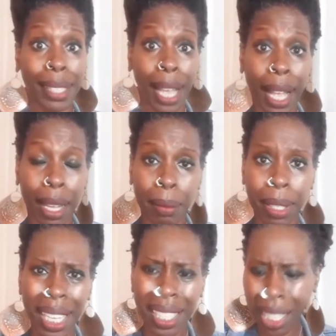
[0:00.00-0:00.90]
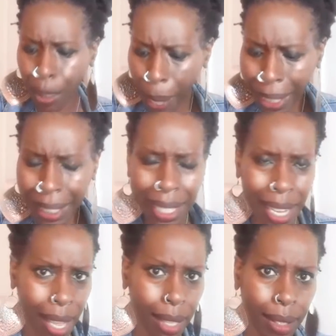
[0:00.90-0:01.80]
time. He's expecting
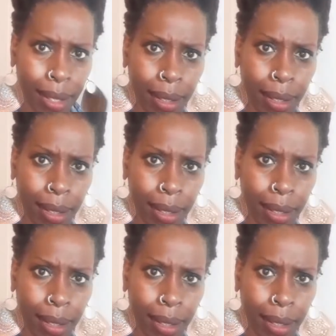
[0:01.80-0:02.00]
that.